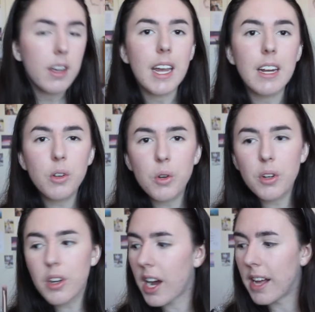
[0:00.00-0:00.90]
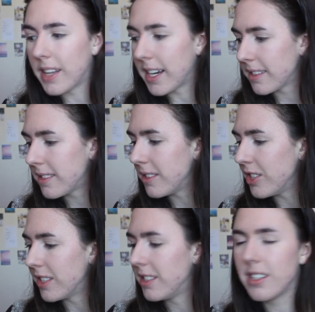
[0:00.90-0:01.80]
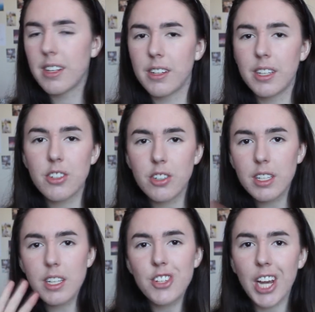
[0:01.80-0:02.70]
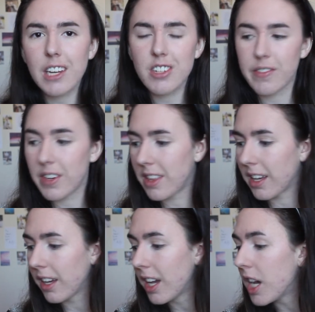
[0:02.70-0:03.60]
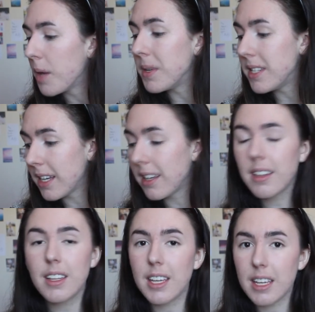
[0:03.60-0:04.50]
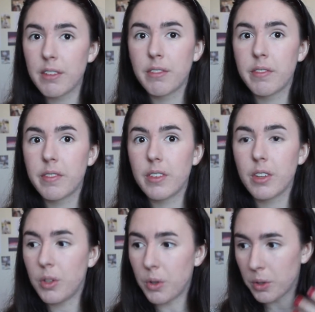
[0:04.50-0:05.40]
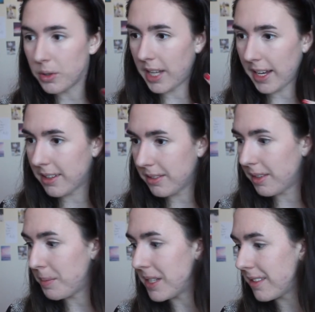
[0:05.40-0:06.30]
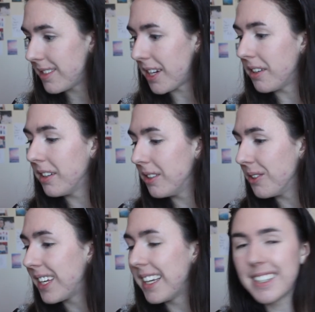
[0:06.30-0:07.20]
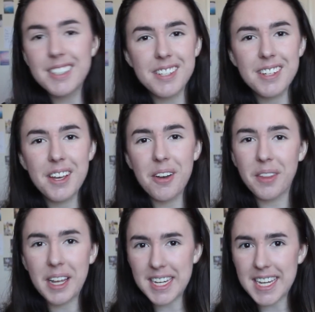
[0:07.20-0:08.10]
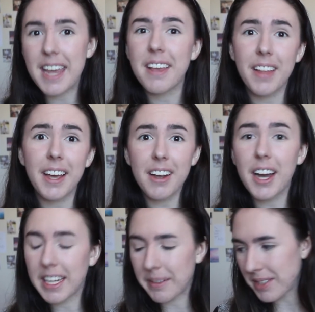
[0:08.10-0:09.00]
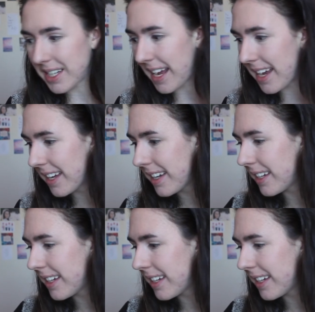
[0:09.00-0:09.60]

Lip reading: Inner corner highlights just literally change everything, particularly if you're like a bit dull looking on that day like I am today.